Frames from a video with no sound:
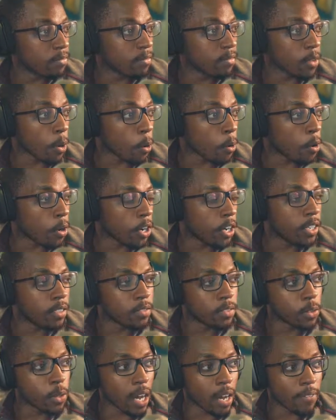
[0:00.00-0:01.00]
Or
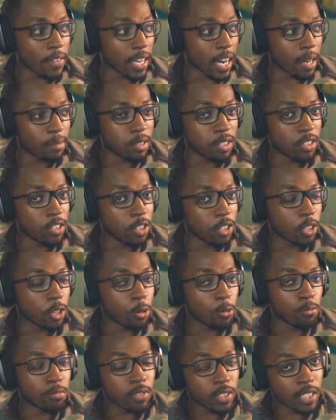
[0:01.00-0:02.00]
you have the option to
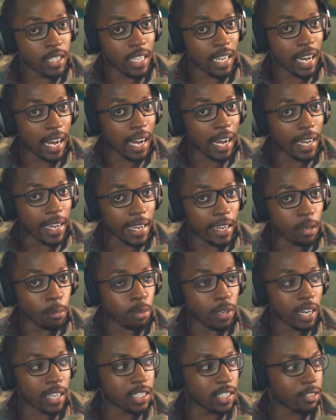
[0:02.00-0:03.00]
go really high
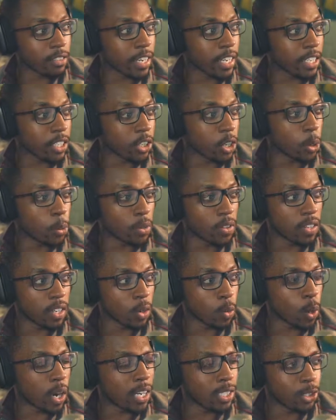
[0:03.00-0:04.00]
enterprise grade and go with a
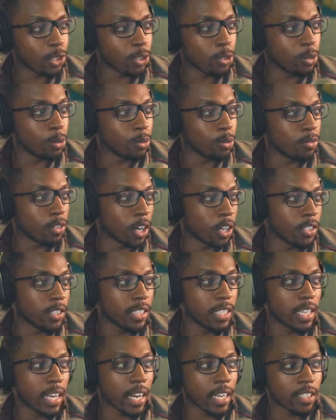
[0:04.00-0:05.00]
Quadro
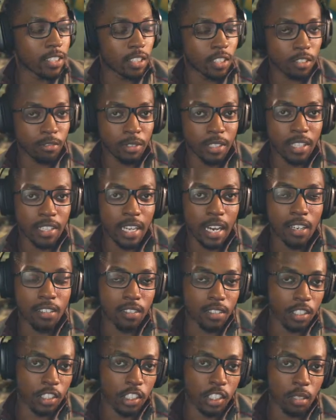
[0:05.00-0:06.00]
RTX
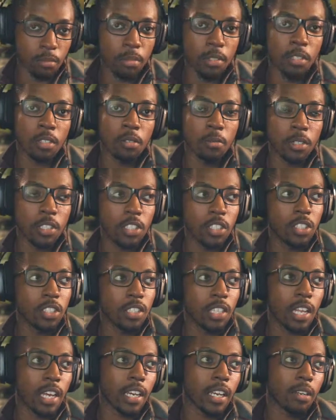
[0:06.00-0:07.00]
3000 GPU, which
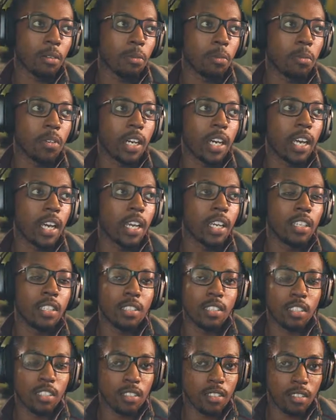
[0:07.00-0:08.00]
is like way
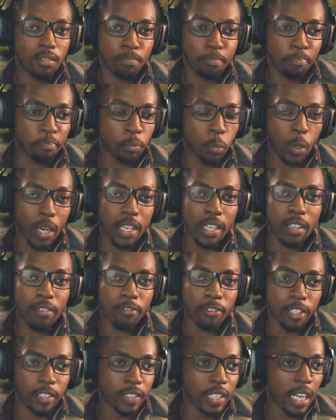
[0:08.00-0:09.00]

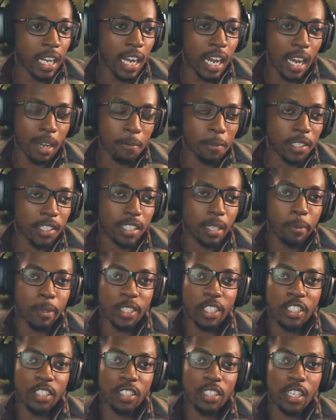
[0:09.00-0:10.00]
different. I wish they would
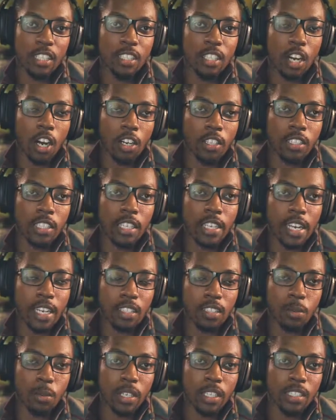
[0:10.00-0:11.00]
just done the
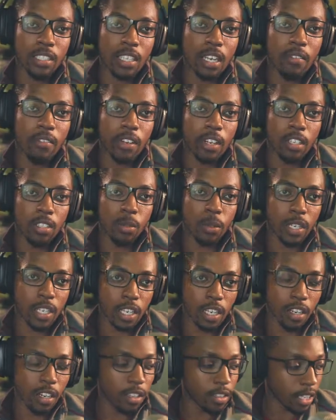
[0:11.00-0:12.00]
RTX 2070 or
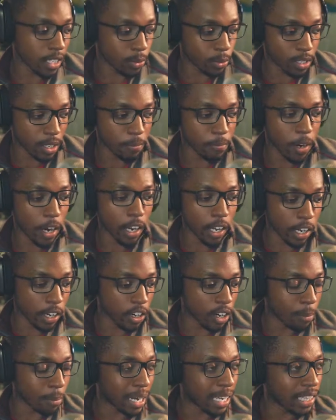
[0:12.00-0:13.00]
2080. That's what I'm running
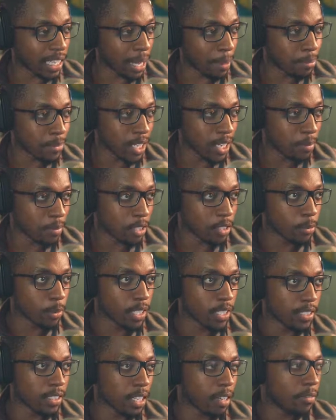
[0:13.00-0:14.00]
here on my laptop, the
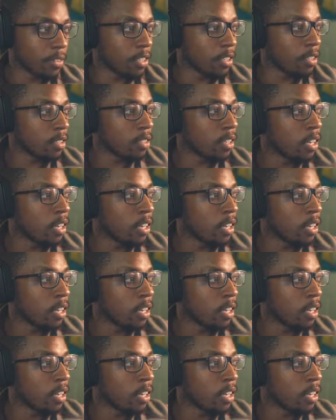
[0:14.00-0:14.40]
2070.